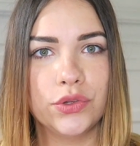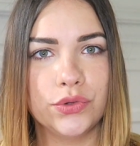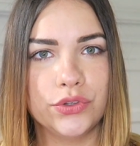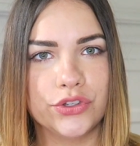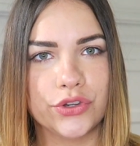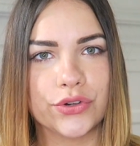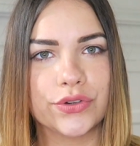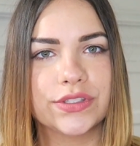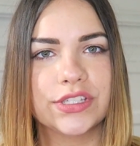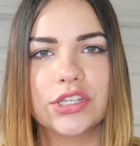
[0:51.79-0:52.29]
New
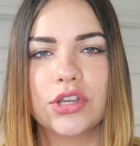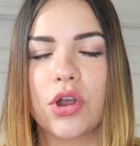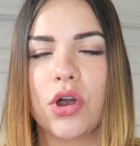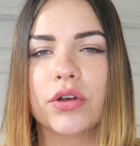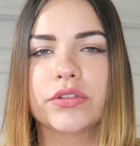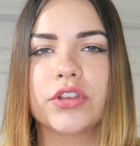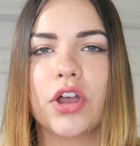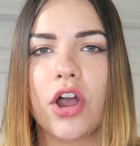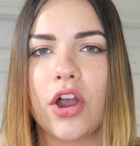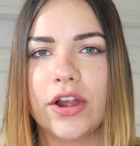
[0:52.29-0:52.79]
Jersey
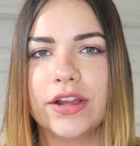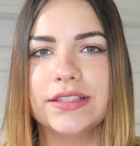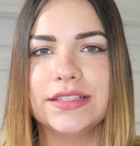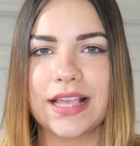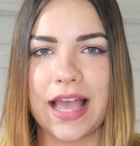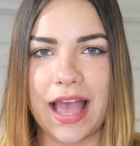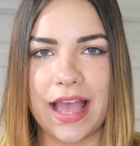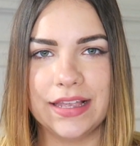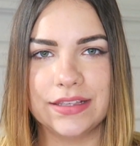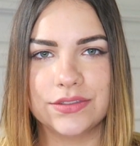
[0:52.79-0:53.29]
called Arts
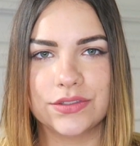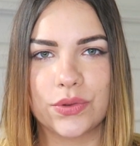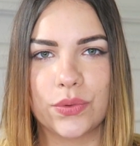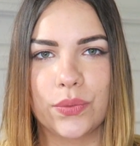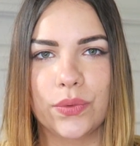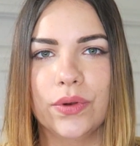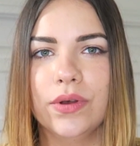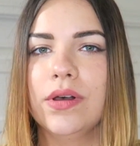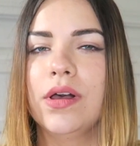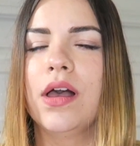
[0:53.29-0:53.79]
High
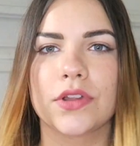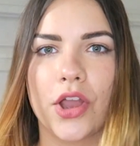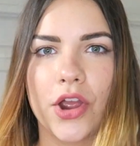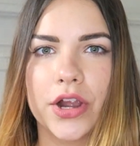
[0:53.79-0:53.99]
School.